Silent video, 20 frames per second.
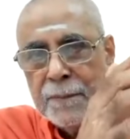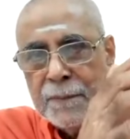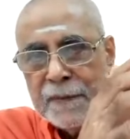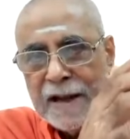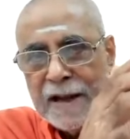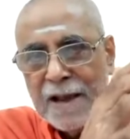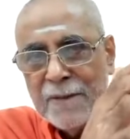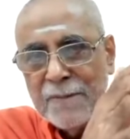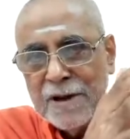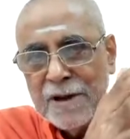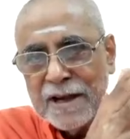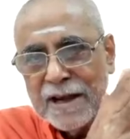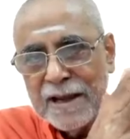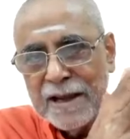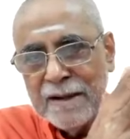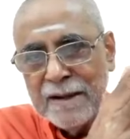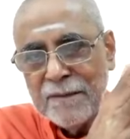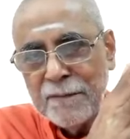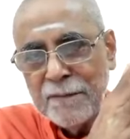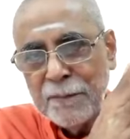
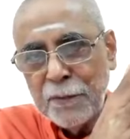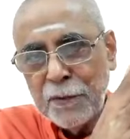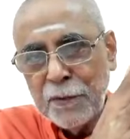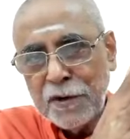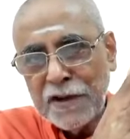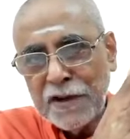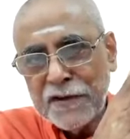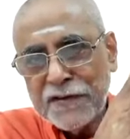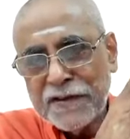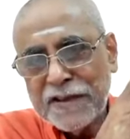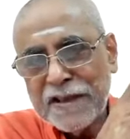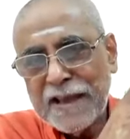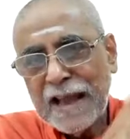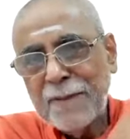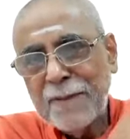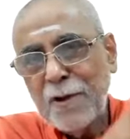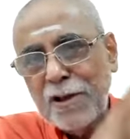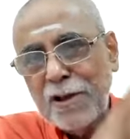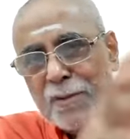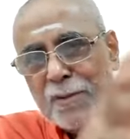Primary focus can
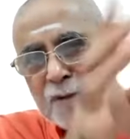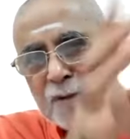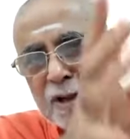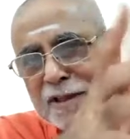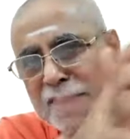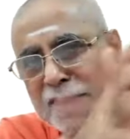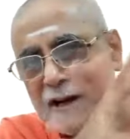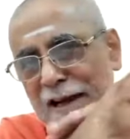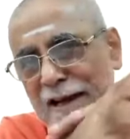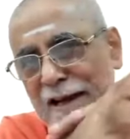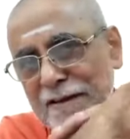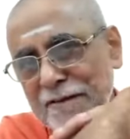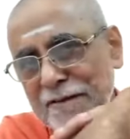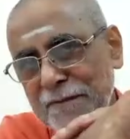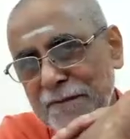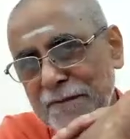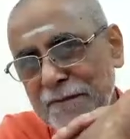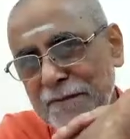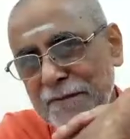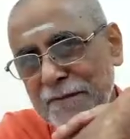be on a mantra,
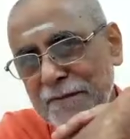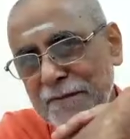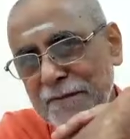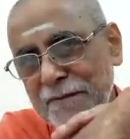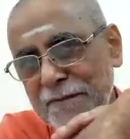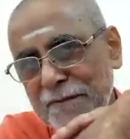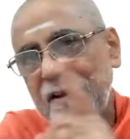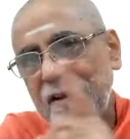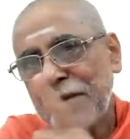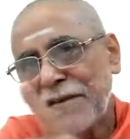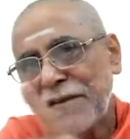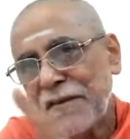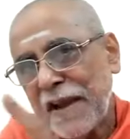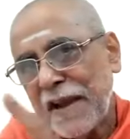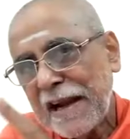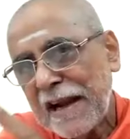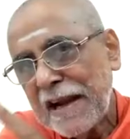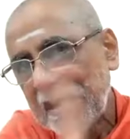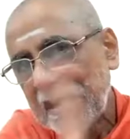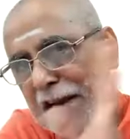
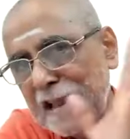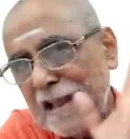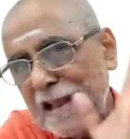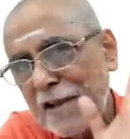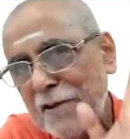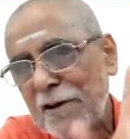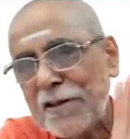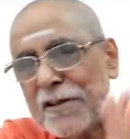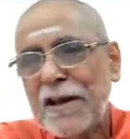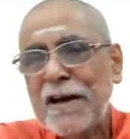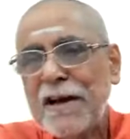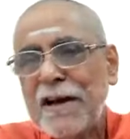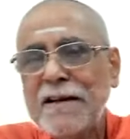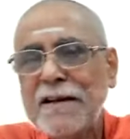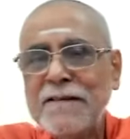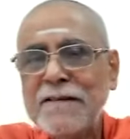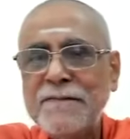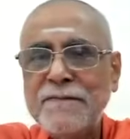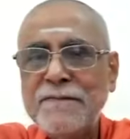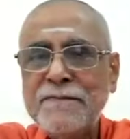secondarily on the
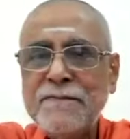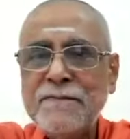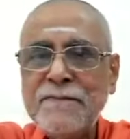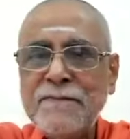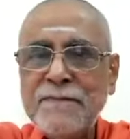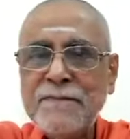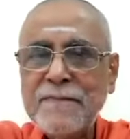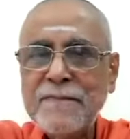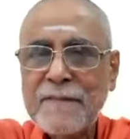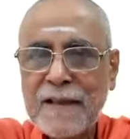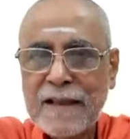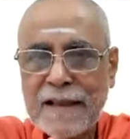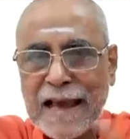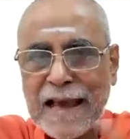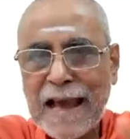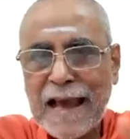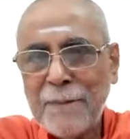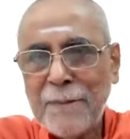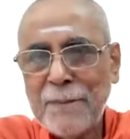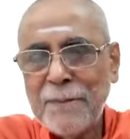
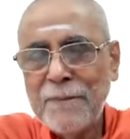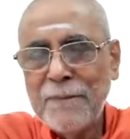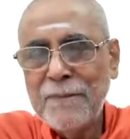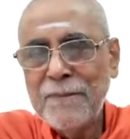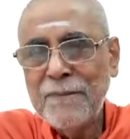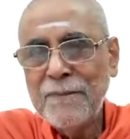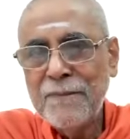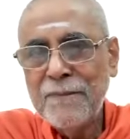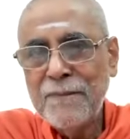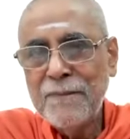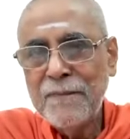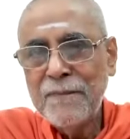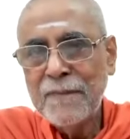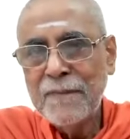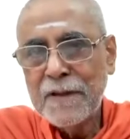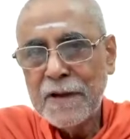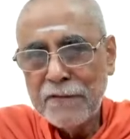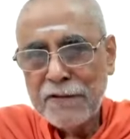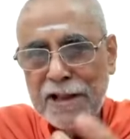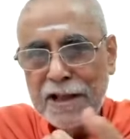gap,
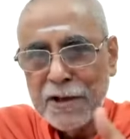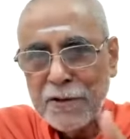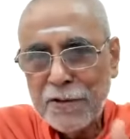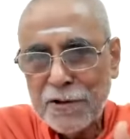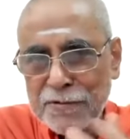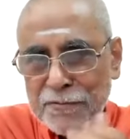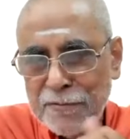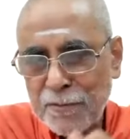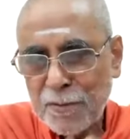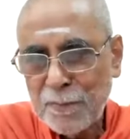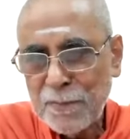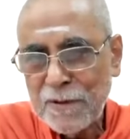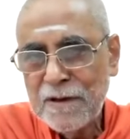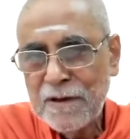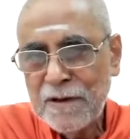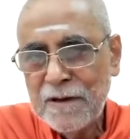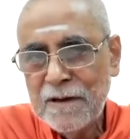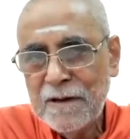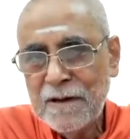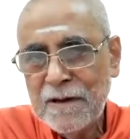revealing your Swarupa.
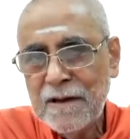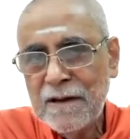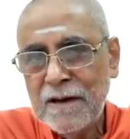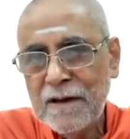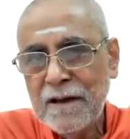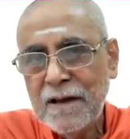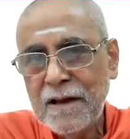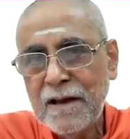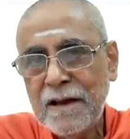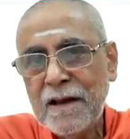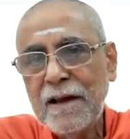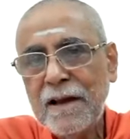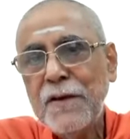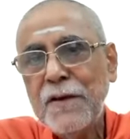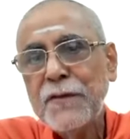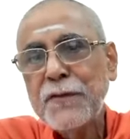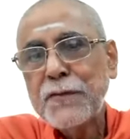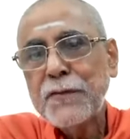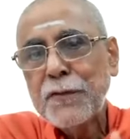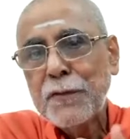
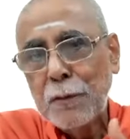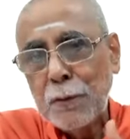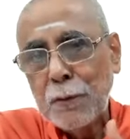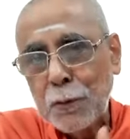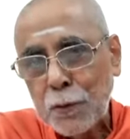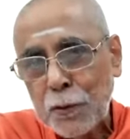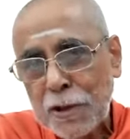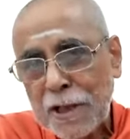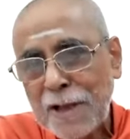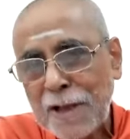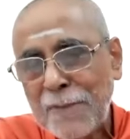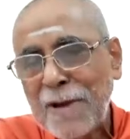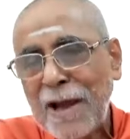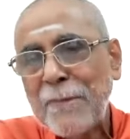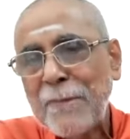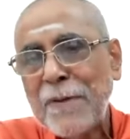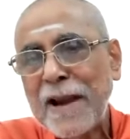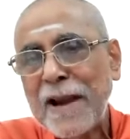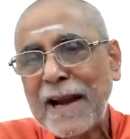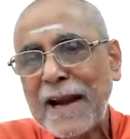Slowly by
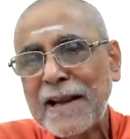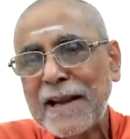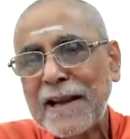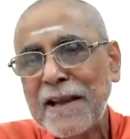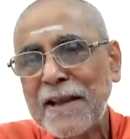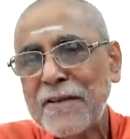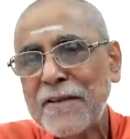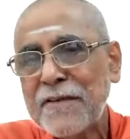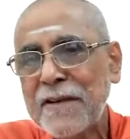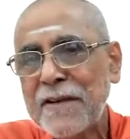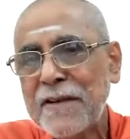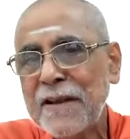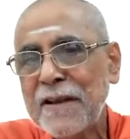practice,